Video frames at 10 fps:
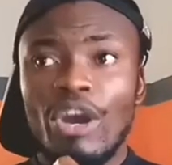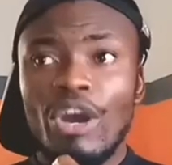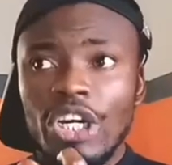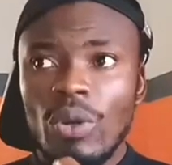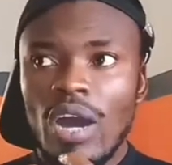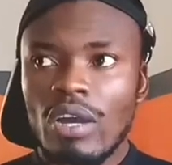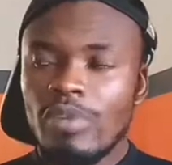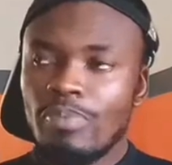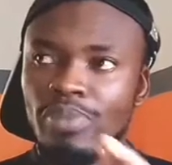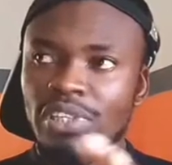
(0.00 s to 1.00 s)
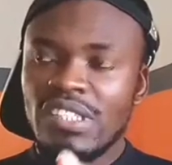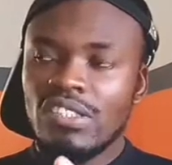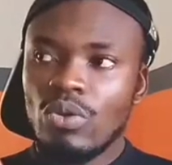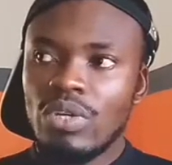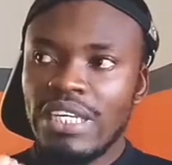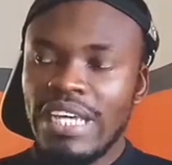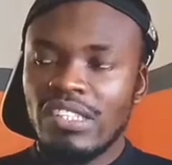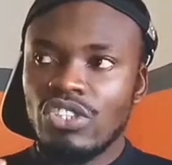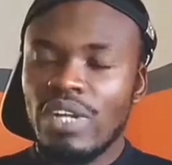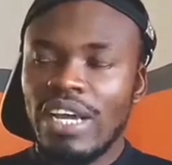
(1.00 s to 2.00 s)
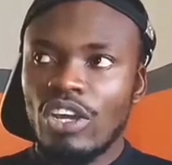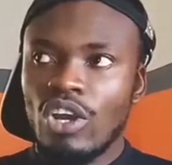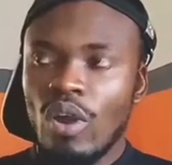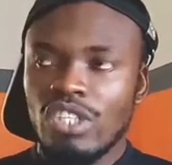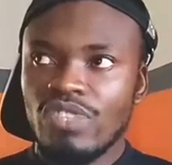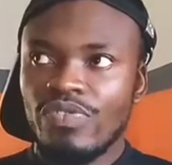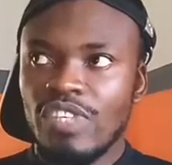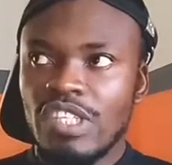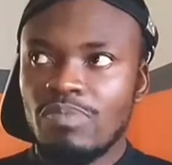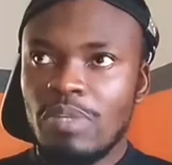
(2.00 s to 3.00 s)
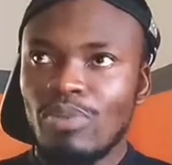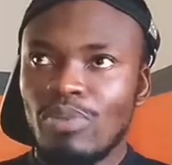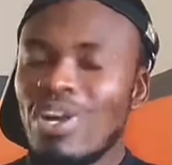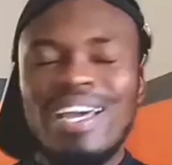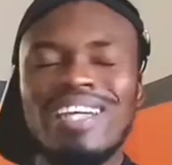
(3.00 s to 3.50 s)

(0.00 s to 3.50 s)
I don't know how come the police don't get to catch these people.